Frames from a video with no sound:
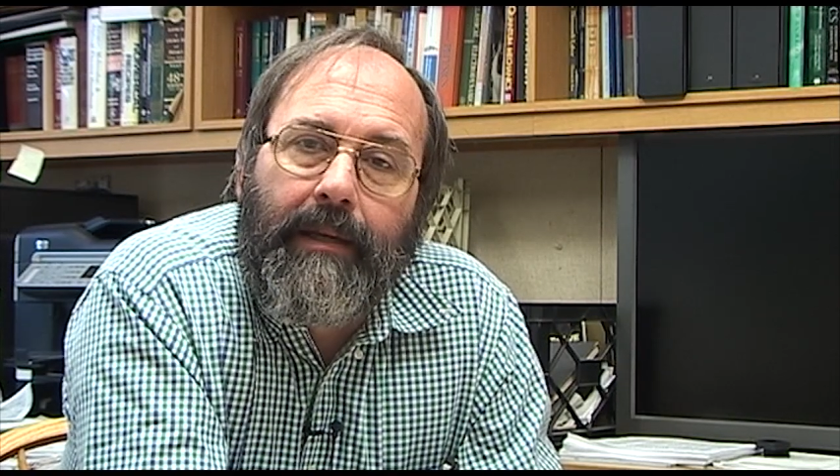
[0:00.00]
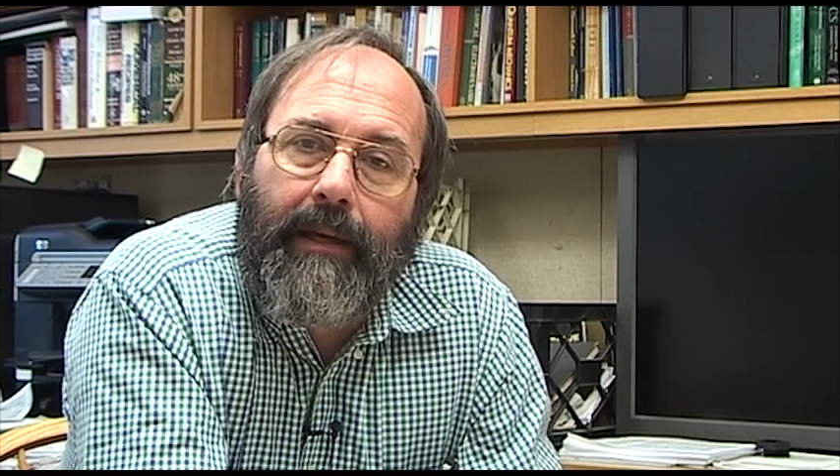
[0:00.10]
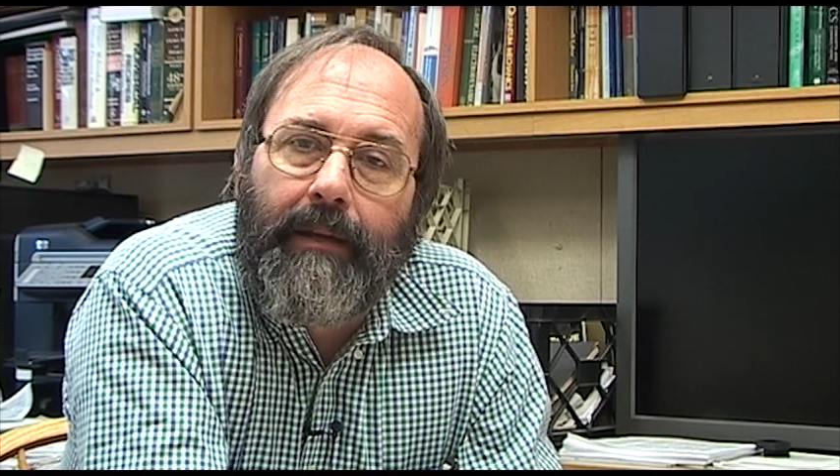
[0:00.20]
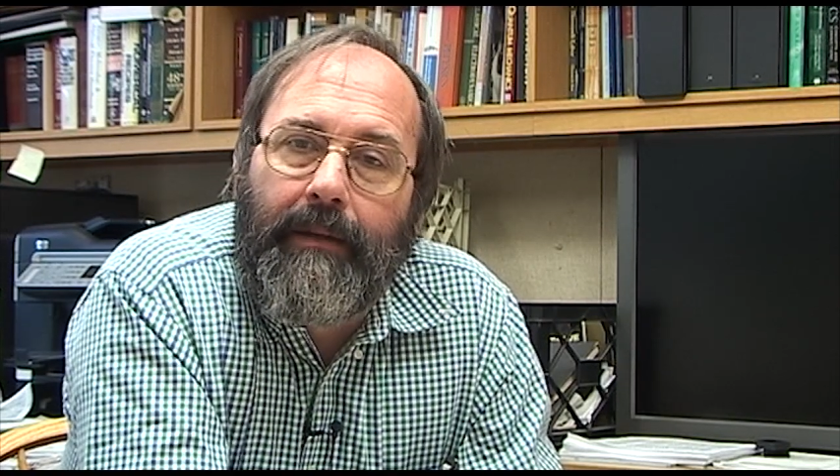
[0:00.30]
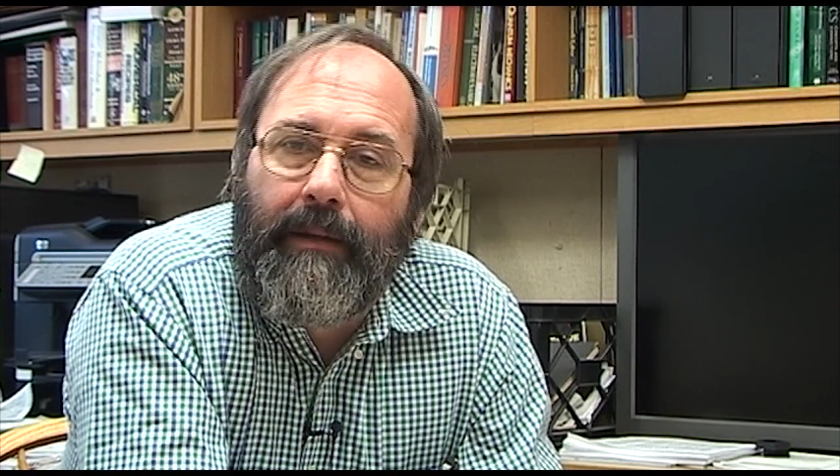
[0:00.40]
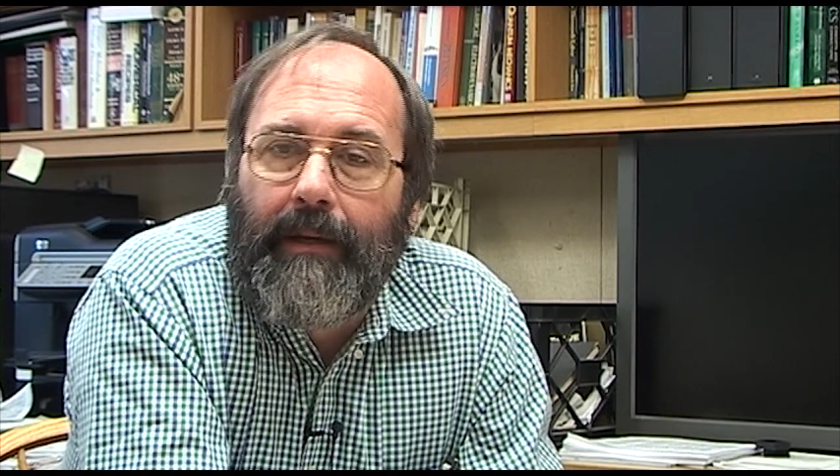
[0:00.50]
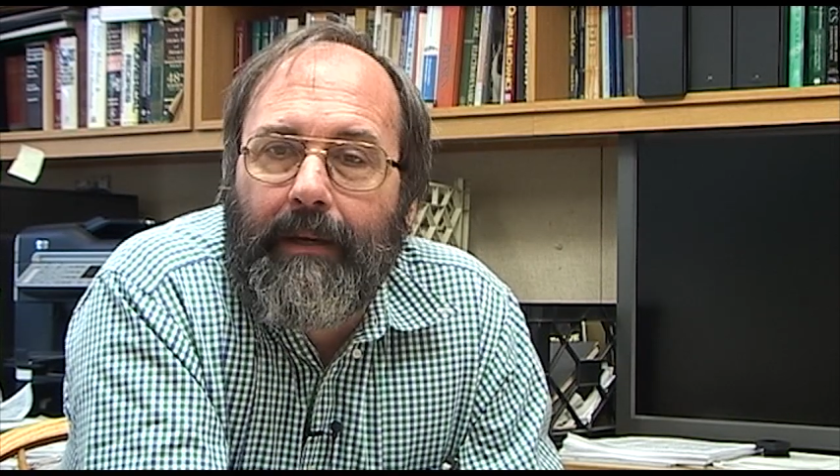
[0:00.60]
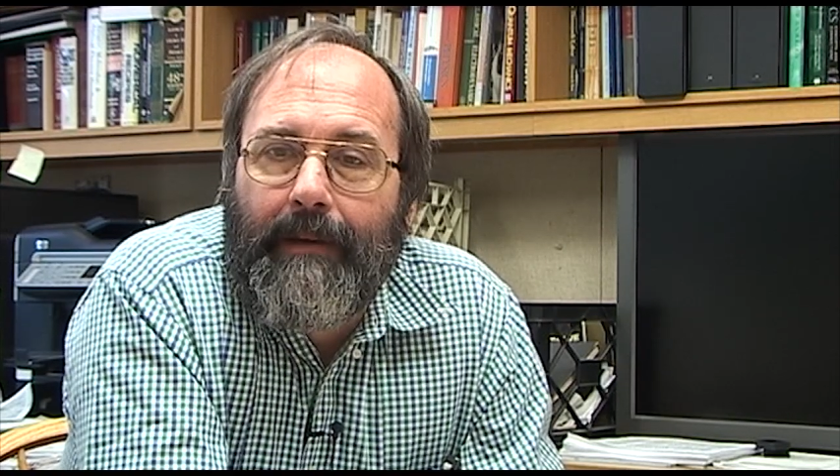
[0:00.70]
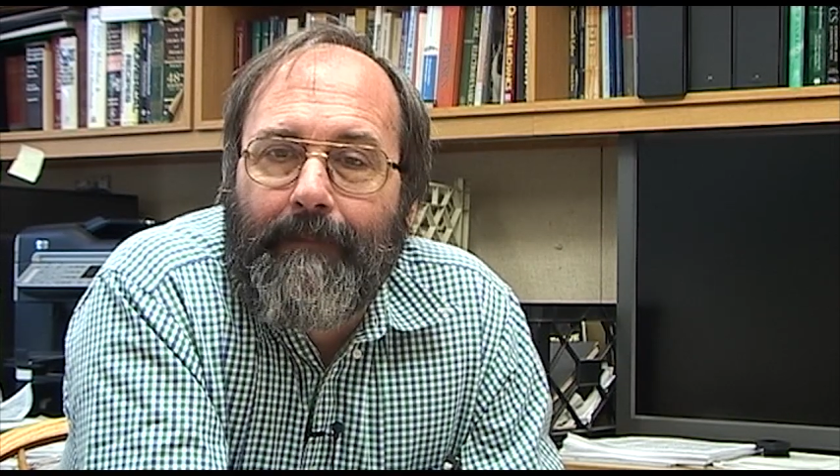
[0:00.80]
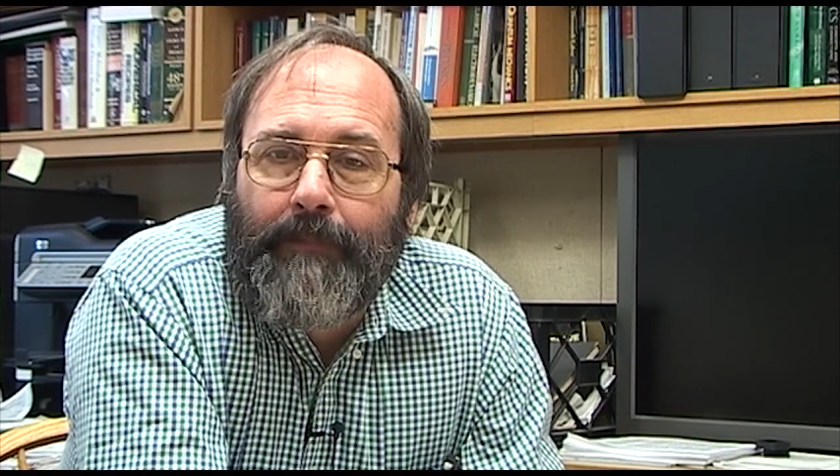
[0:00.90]
And
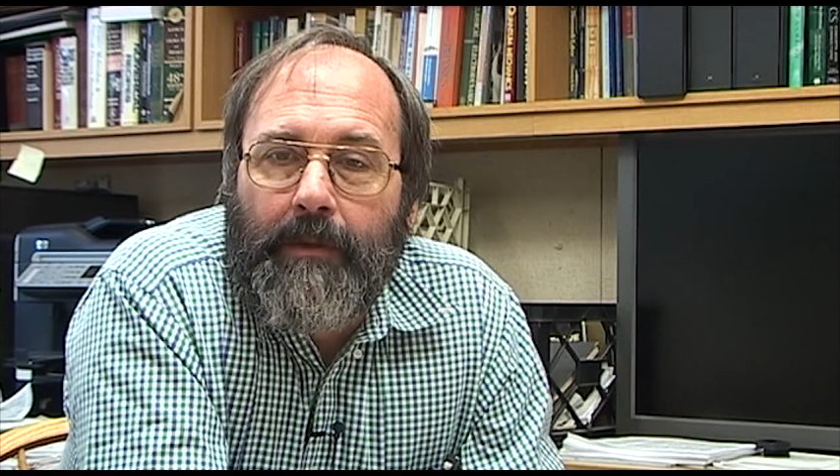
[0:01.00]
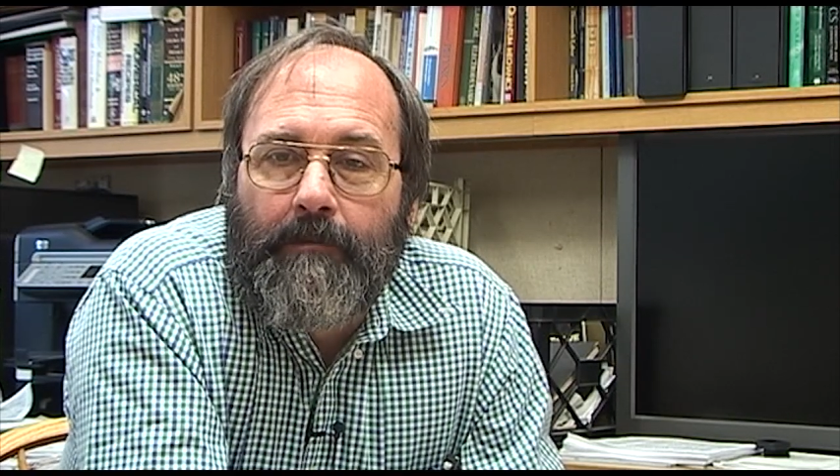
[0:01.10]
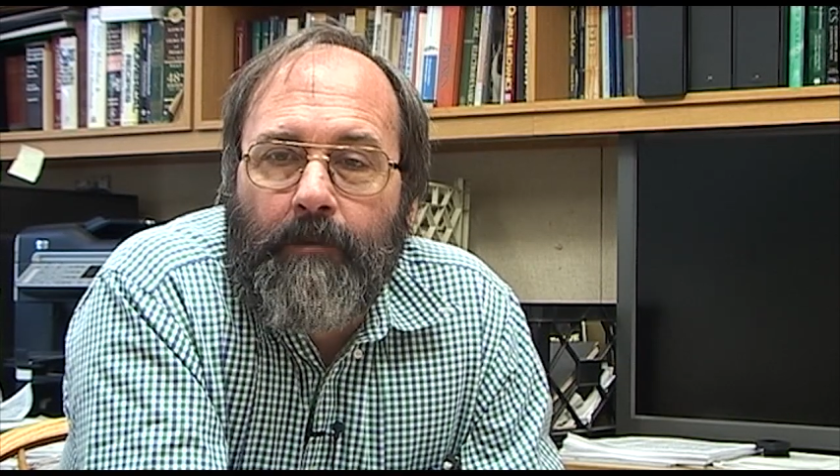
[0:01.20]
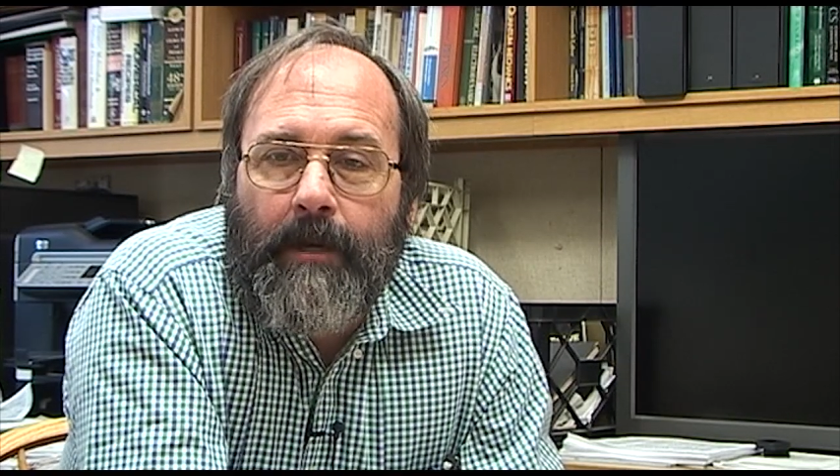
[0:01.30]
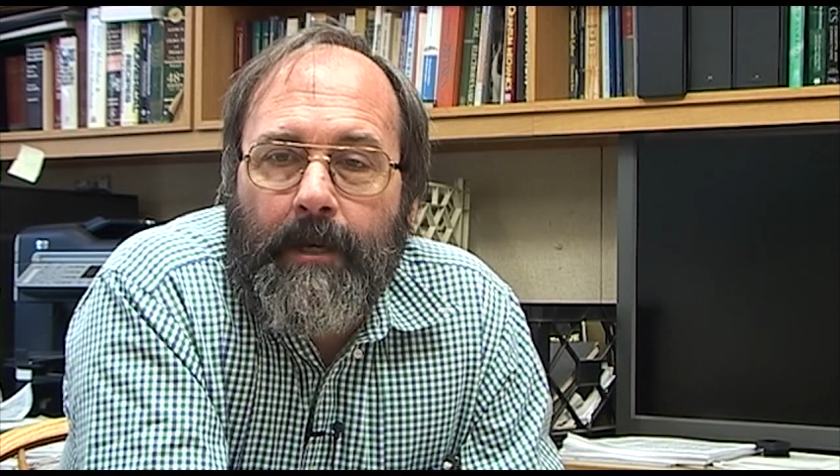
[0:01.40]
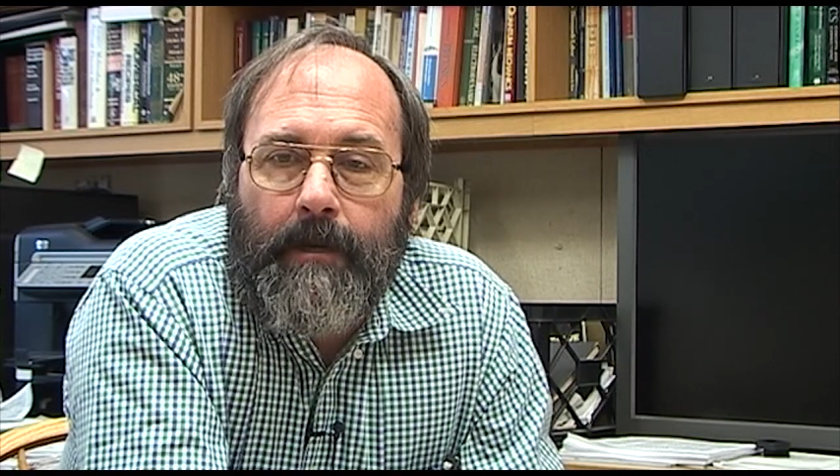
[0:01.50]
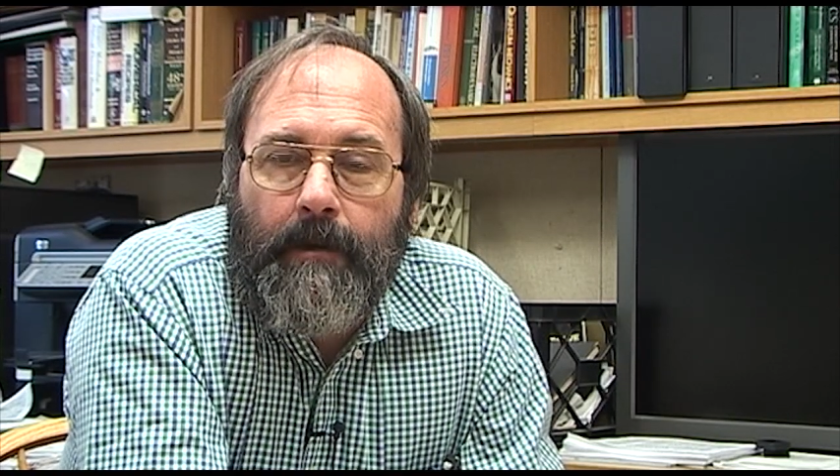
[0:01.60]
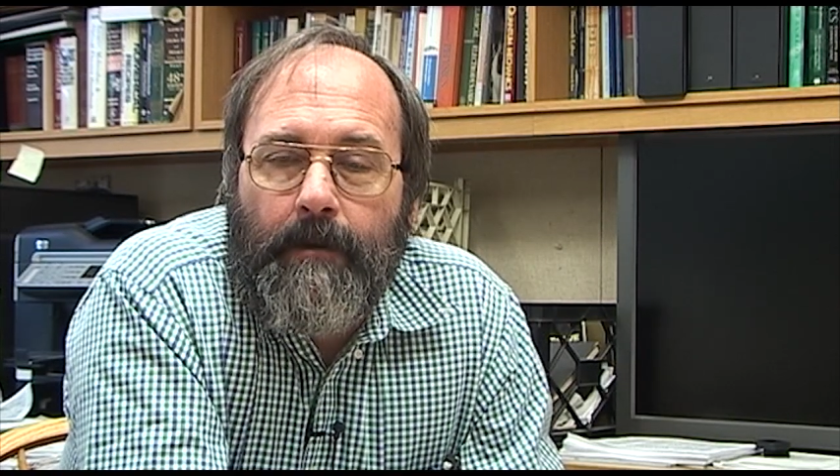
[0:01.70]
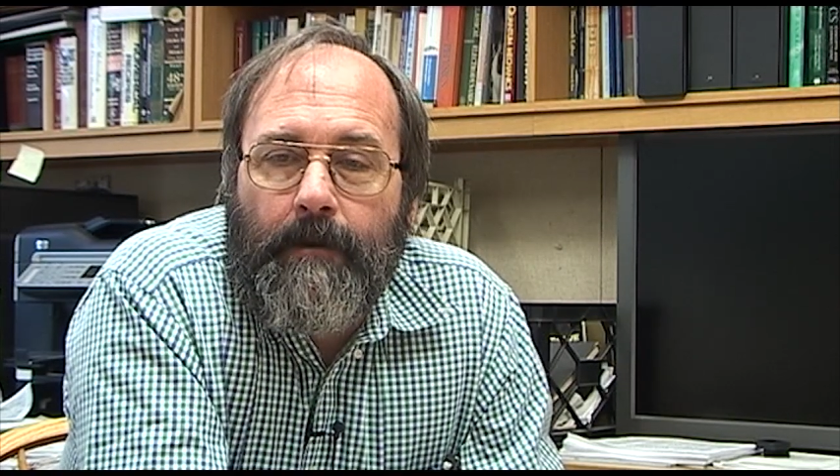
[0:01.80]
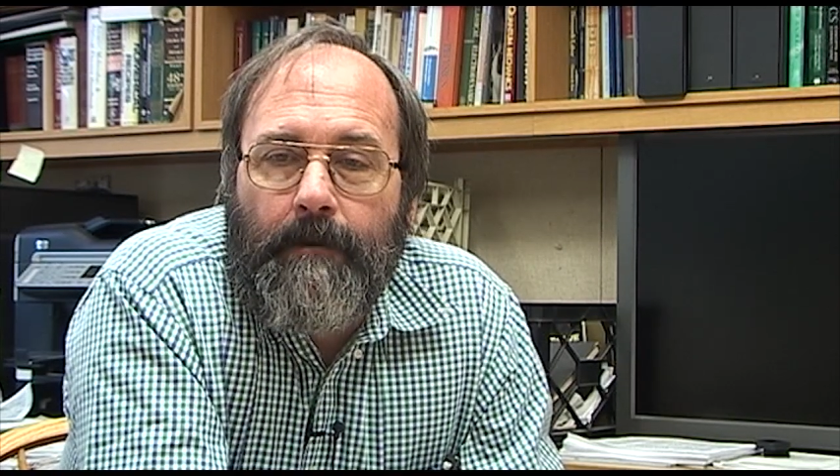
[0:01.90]

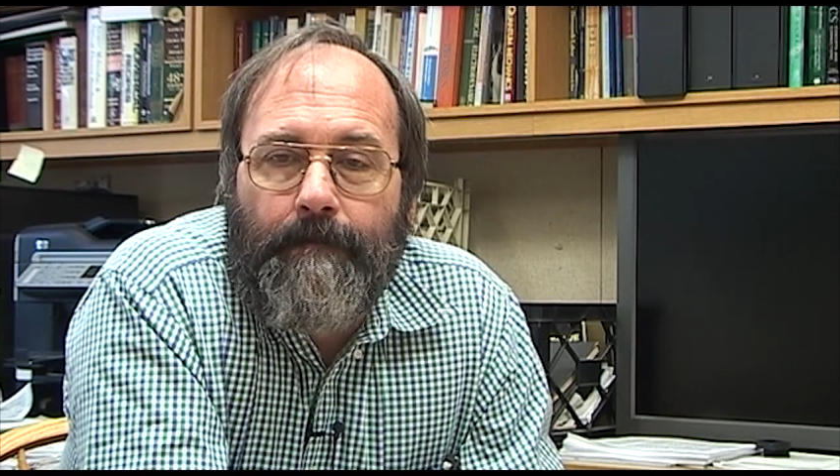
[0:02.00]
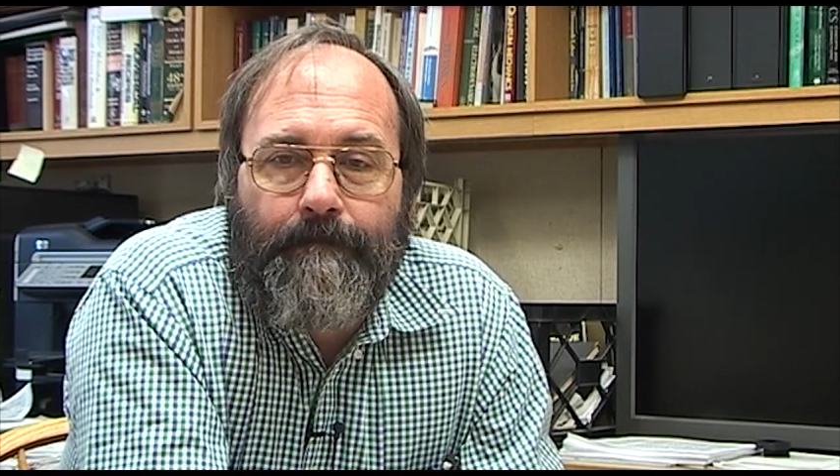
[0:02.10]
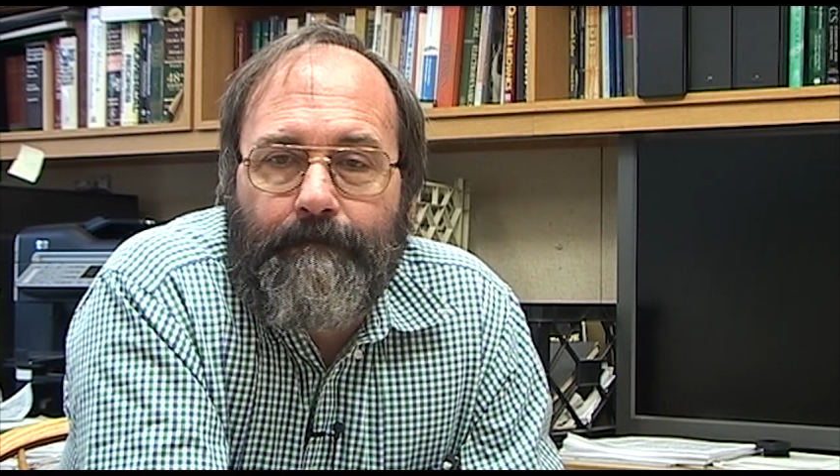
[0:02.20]
where